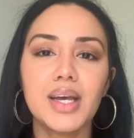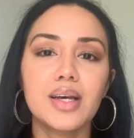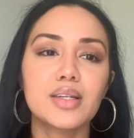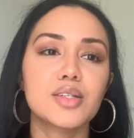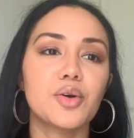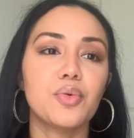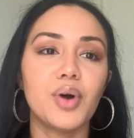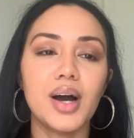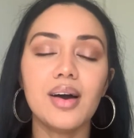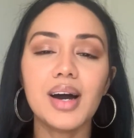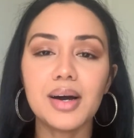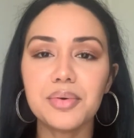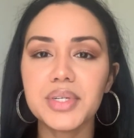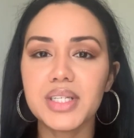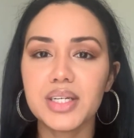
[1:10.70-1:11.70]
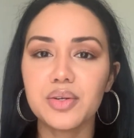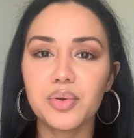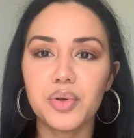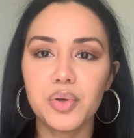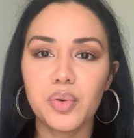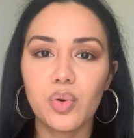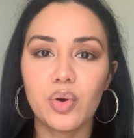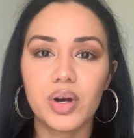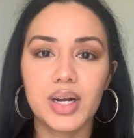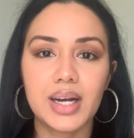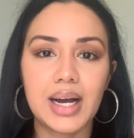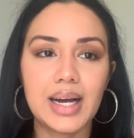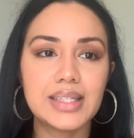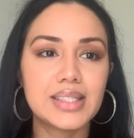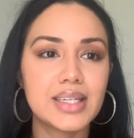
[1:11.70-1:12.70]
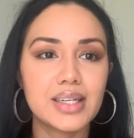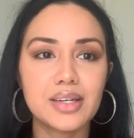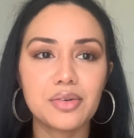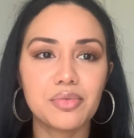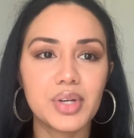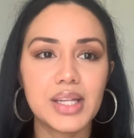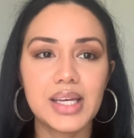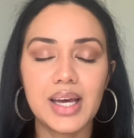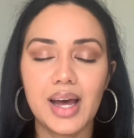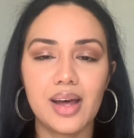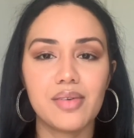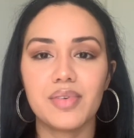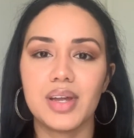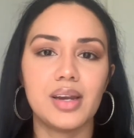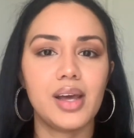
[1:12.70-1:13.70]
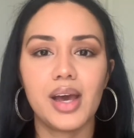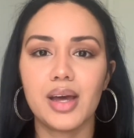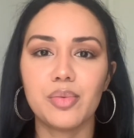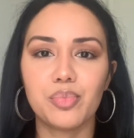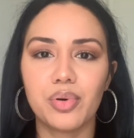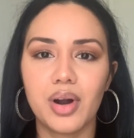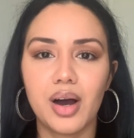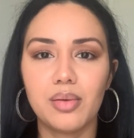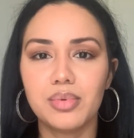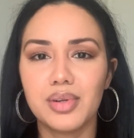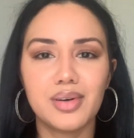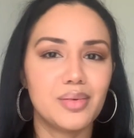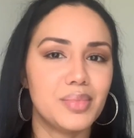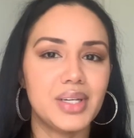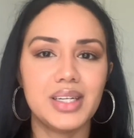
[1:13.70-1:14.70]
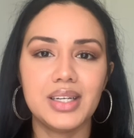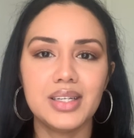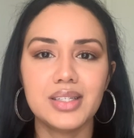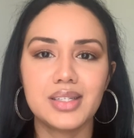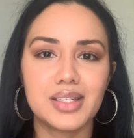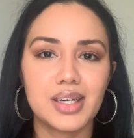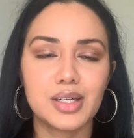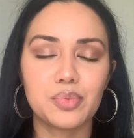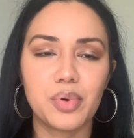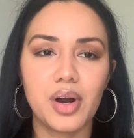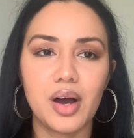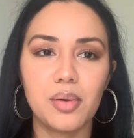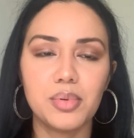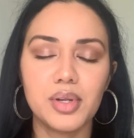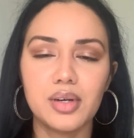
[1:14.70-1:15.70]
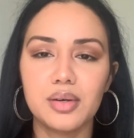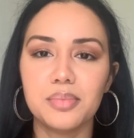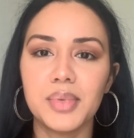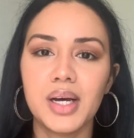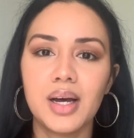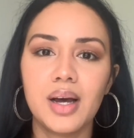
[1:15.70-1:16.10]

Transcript: So while I was in New York, I didn't really have an ant problem, an insect problem.